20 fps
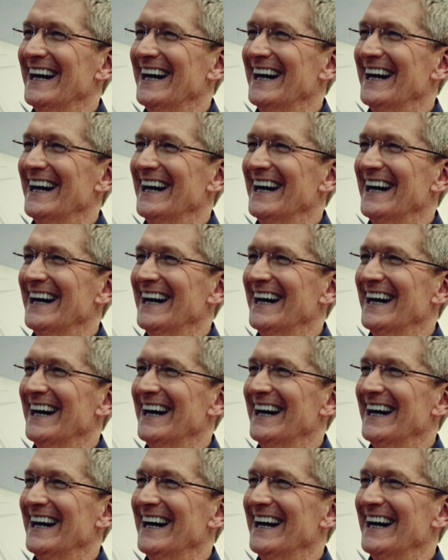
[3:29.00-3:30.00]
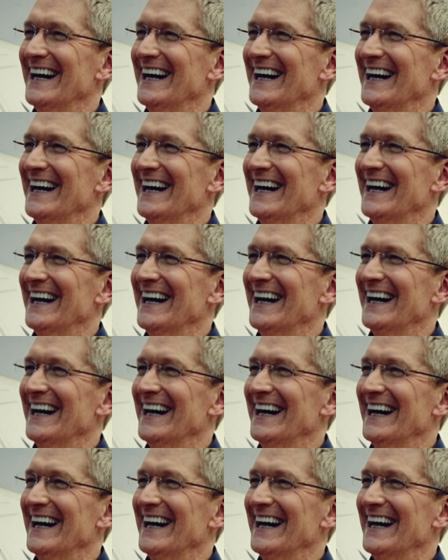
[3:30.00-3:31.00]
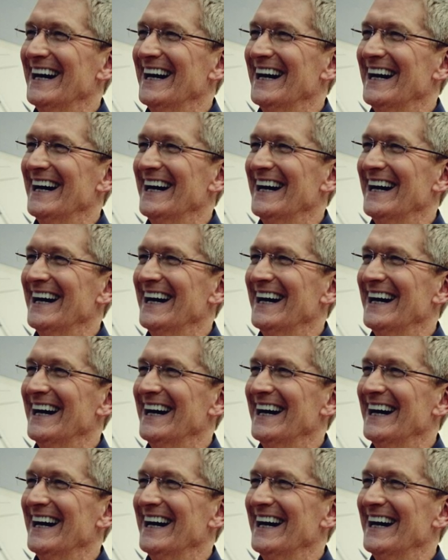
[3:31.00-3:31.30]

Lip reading: Nobody speaks.